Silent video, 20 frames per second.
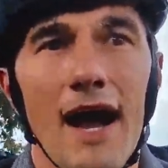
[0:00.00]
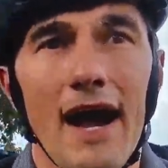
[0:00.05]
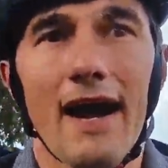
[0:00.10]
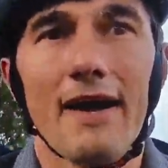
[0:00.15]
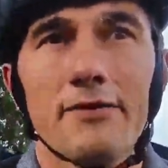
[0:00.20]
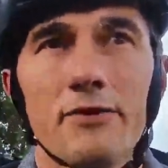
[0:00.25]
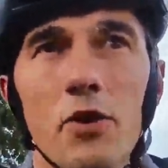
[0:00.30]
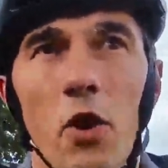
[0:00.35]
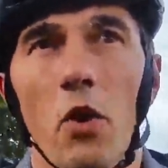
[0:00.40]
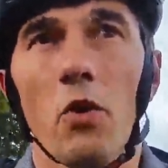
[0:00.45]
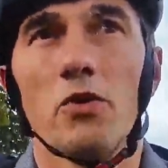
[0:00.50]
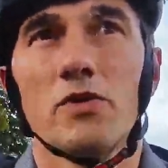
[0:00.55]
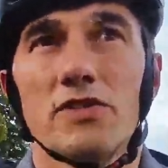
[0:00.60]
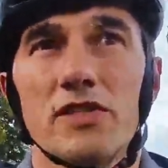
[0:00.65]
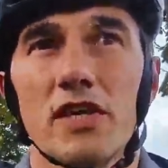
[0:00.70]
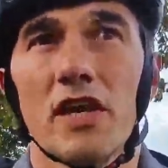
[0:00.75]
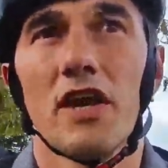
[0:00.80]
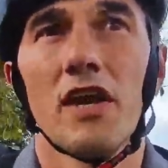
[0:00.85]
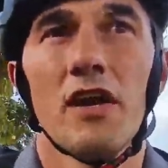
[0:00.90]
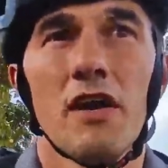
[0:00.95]
how
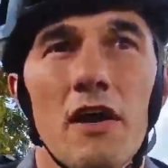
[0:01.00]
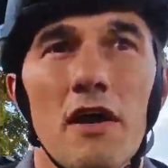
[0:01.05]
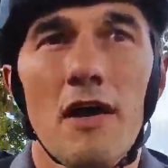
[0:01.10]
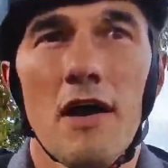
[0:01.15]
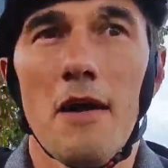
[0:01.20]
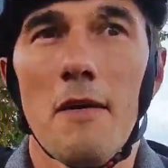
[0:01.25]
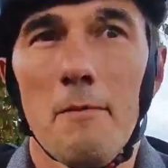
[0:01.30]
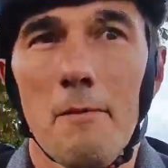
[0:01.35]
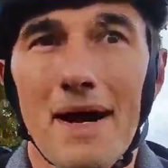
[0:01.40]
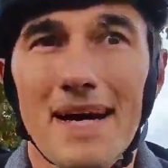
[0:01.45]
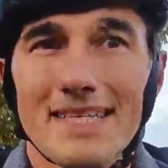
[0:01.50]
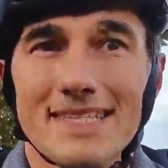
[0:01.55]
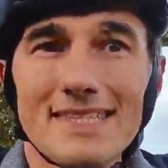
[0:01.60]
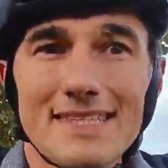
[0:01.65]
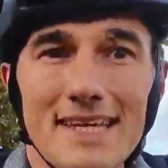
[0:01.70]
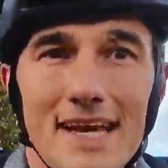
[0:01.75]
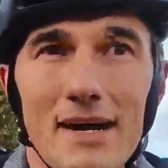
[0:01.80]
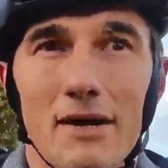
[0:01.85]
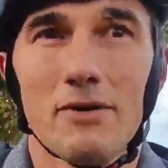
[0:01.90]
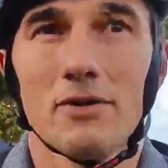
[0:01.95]
those might
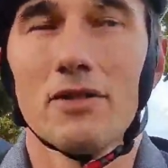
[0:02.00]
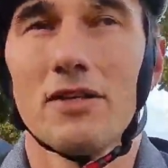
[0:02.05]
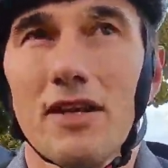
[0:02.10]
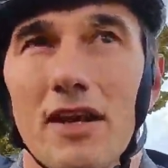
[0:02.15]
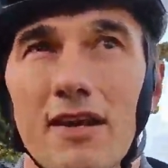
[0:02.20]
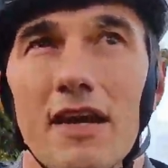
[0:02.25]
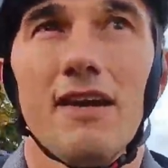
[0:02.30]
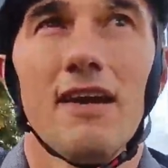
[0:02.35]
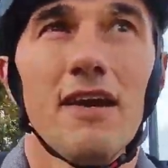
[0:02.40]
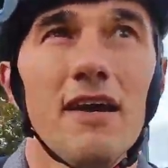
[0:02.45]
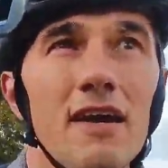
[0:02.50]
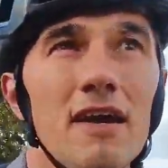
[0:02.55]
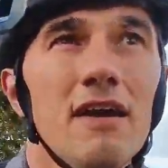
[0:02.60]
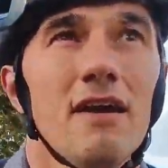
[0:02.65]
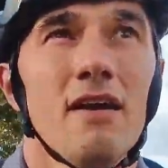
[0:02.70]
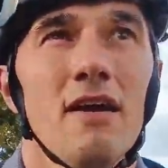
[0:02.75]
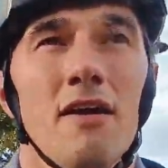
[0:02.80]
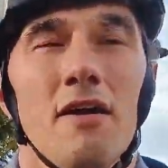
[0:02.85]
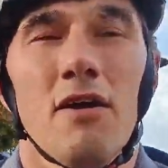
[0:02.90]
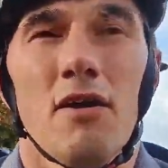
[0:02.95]
sound
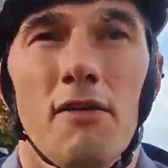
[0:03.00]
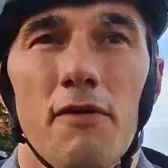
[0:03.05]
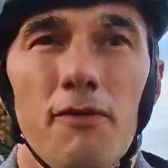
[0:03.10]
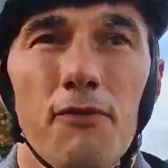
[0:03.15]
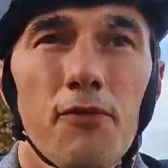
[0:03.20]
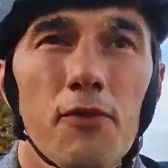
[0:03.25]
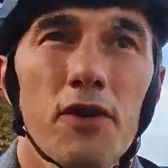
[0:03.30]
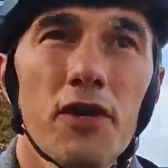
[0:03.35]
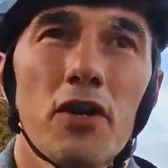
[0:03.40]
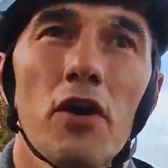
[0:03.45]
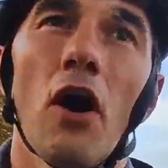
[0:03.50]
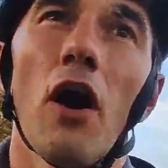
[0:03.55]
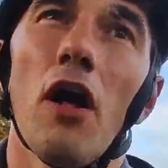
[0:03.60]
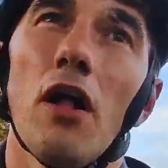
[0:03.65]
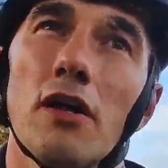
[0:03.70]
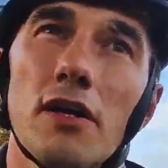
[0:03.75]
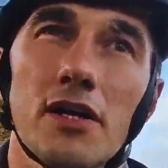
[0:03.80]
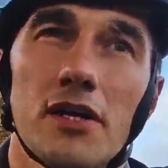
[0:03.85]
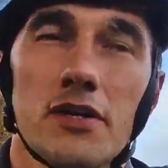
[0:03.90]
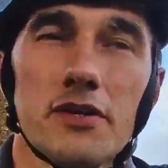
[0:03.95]
for the
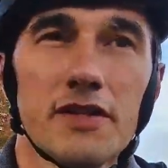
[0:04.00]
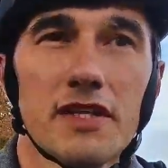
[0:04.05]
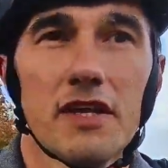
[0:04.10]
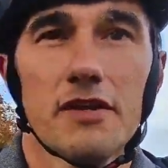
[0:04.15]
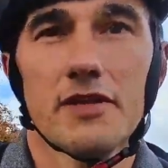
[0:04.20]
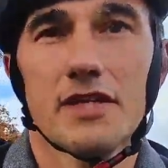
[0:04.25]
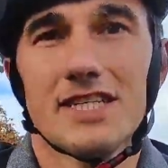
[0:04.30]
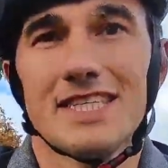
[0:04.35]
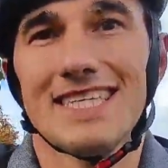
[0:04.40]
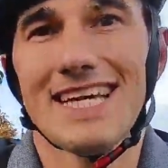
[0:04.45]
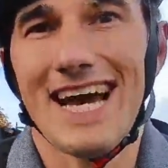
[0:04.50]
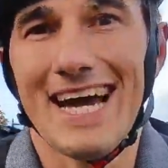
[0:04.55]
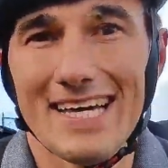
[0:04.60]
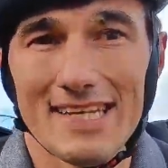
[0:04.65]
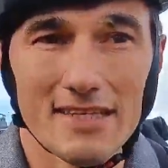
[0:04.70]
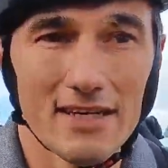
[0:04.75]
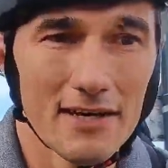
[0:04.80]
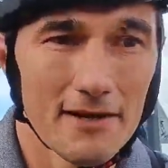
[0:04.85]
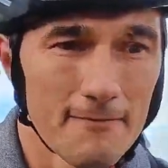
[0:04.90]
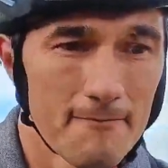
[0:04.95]
caller on the other
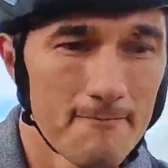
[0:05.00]
side.